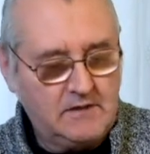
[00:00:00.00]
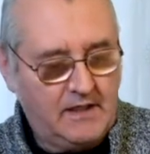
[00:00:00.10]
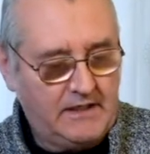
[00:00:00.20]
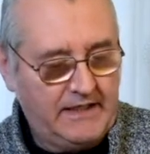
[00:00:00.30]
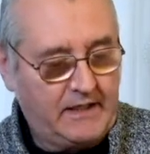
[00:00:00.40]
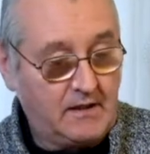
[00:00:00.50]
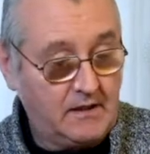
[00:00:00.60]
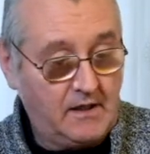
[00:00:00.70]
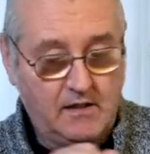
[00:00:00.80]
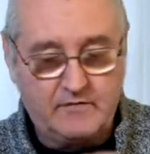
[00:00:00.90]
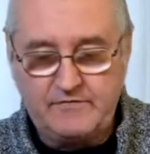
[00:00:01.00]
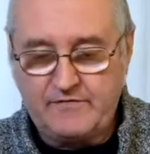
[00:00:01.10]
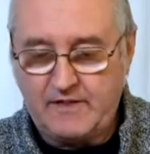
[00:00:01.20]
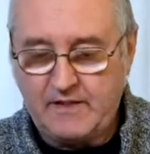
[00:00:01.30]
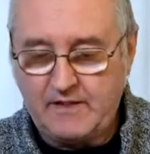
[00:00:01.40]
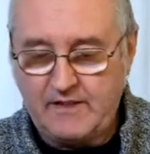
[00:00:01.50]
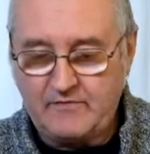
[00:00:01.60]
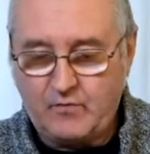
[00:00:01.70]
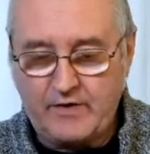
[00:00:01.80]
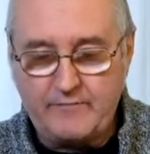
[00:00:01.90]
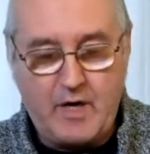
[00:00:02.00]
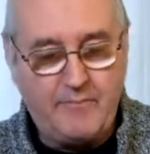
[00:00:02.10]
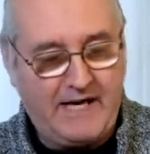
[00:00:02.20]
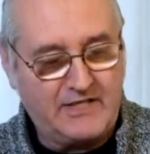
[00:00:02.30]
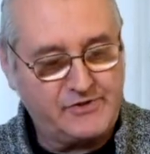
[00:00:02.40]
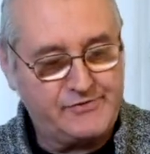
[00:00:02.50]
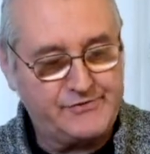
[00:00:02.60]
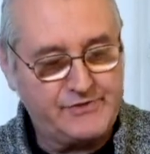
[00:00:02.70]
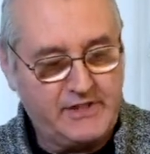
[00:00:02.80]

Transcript: a little of, uh, of one of my passions.